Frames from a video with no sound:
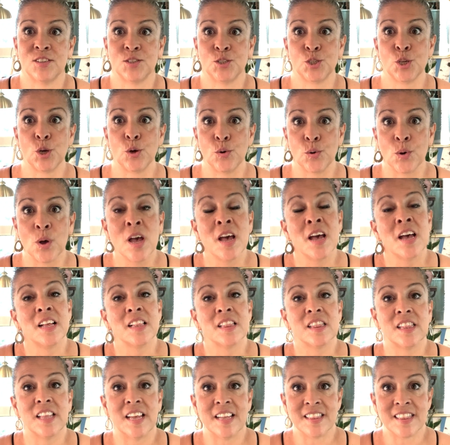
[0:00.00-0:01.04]
So
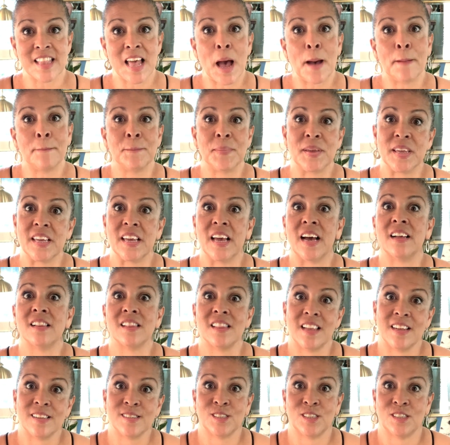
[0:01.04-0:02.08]
let that be a
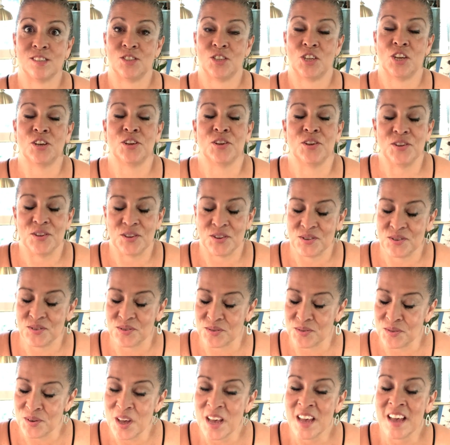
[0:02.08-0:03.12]
lesson to
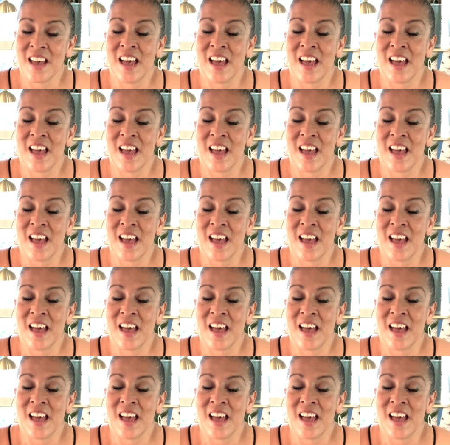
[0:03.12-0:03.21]
you.